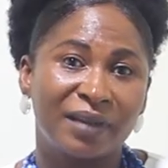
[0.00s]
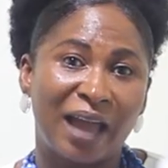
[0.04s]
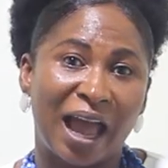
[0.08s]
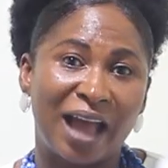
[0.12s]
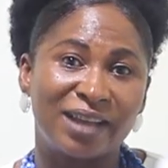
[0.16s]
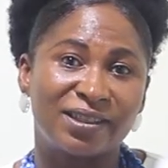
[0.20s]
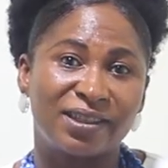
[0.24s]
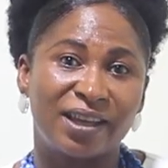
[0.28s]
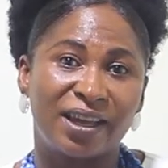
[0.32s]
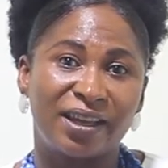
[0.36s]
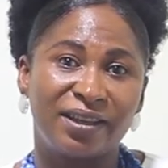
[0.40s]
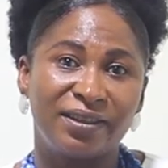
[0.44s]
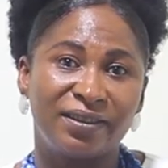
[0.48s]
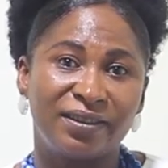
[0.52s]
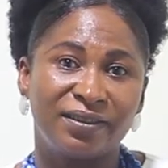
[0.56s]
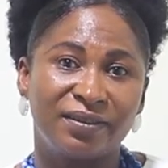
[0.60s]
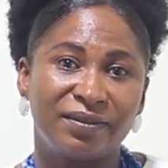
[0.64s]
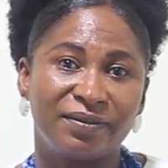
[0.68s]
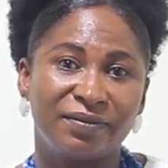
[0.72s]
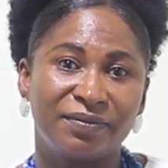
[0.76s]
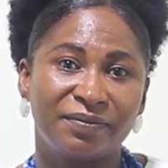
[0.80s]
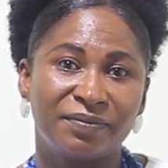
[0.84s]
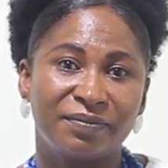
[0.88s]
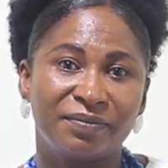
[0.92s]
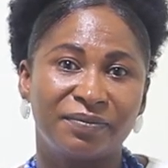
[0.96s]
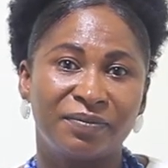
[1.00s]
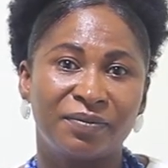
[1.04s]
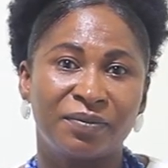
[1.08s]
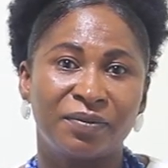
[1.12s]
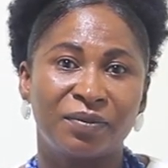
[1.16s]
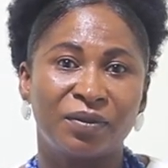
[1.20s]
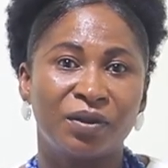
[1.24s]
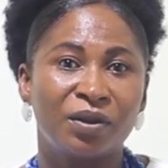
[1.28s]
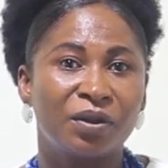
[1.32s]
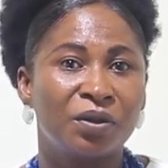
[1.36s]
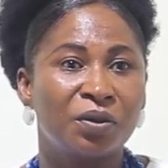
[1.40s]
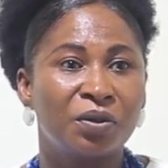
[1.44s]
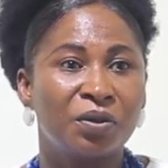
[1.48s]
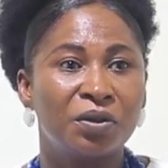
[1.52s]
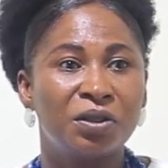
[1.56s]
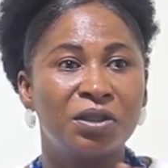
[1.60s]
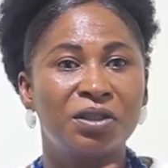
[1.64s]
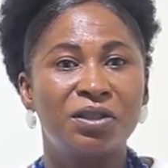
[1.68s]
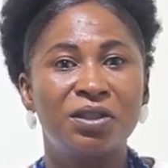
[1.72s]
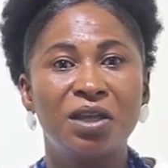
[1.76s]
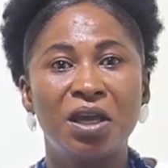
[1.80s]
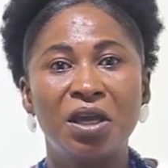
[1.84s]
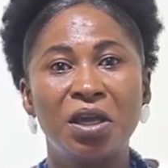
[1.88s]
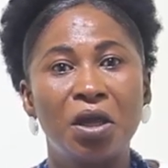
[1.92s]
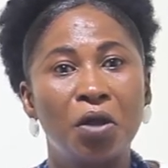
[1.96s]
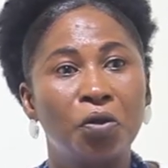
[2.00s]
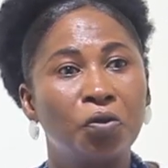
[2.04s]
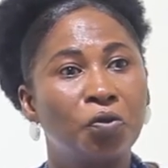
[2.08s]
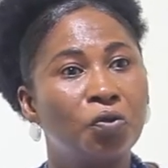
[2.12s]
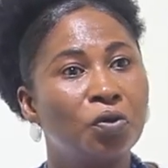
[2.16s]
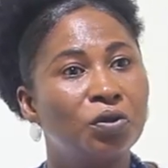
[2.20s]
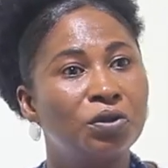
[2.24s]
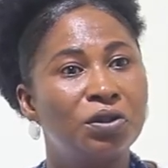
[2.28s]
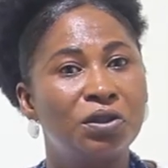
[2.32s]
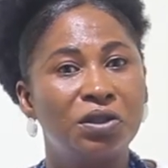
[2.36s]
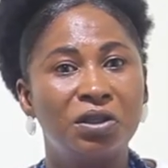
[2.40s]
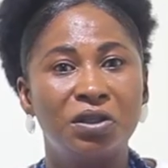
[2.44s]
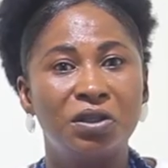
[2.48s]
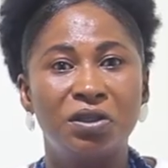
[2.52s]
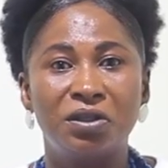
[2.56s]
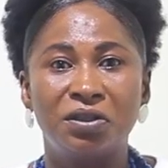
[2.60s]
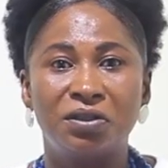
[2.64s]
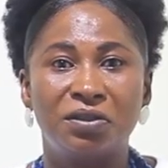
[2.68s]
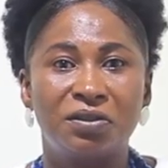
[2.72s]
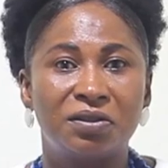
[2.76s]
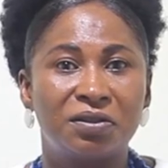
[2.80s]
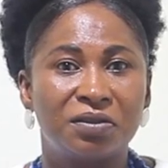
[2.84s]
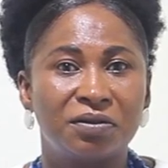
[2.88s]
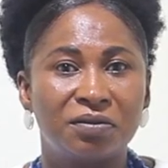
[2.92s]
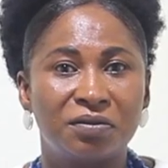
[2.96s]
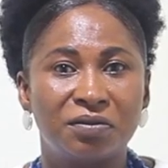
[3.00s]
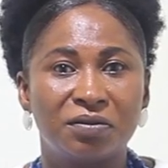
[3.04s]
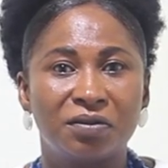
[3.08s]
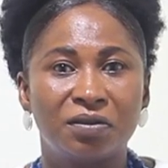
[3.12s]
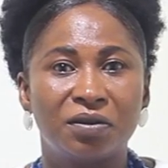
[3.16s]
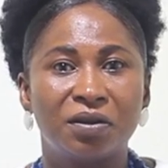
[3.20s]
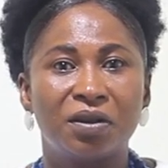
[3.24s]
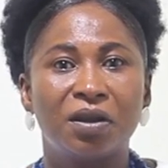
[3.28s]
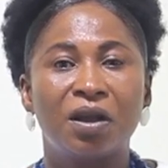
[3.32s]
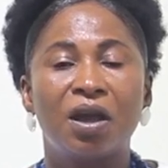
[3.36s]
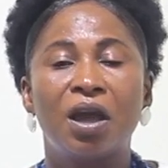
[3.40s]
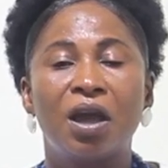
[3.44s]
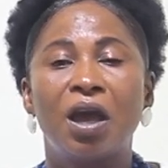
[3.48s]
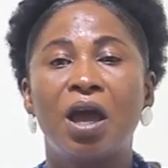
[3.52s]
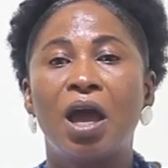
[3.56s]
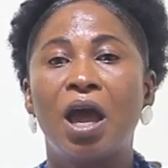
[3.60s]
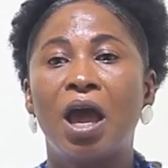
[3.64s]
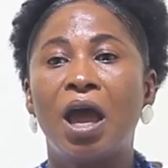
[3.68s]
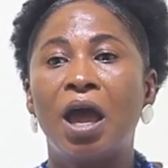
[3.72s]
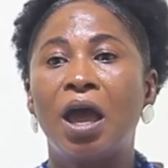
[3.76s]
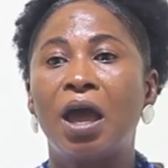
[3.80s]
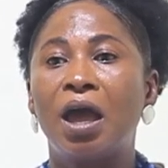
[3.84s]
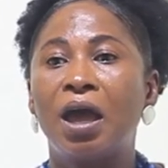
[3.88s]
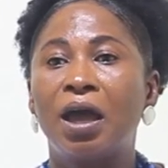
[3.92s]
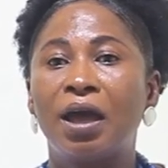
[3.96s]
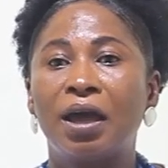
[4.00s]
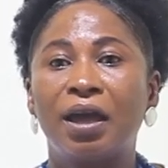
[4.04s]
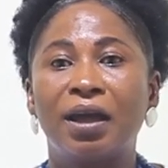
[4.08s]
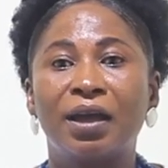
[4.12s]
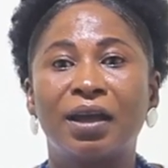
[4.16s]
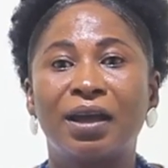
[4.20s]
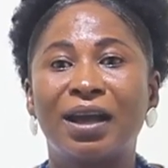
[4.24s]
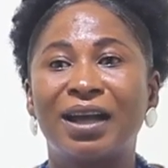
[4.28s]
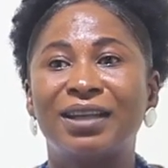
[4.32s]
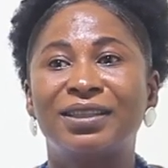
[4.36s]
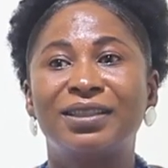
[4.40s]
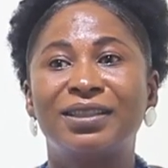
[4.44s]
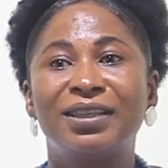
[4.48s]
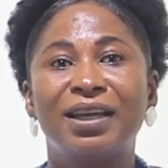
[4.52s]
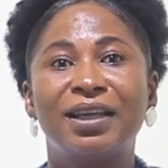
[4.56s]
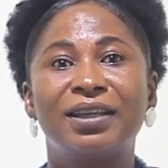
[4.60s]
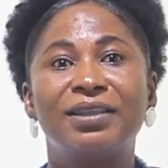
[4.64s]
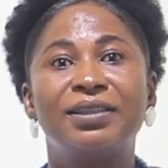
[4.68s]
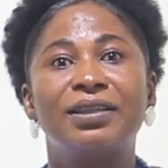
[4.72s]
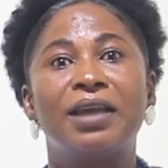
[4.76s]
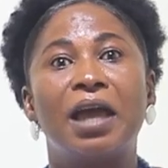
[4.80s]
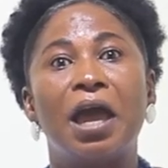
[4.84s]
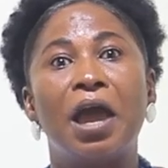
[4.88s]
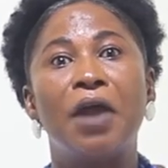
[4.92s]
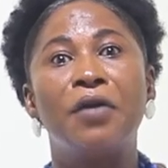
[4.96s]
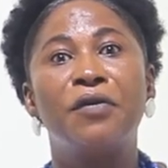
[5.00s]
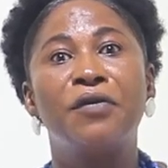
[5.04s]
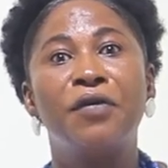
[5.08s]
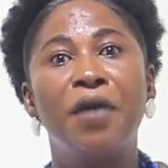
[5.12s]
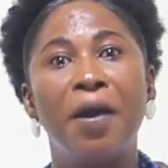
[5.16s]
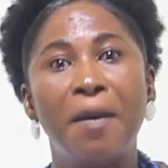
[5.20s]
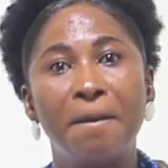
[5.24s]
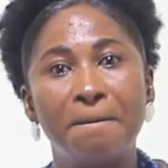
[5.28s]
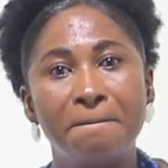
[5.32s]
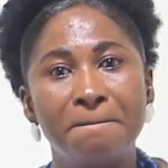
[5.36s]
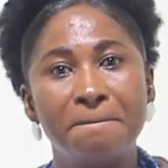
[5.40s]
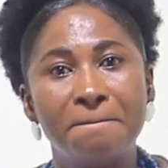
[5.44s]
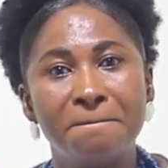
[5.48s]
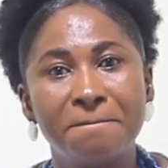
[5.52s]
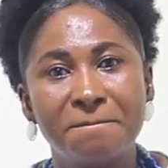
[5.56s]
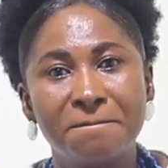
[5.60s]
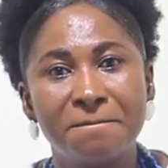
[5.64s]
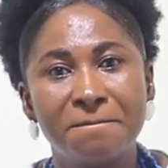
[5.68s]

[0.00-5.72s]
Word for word: I say, he say and to see this. Cassette, a chum.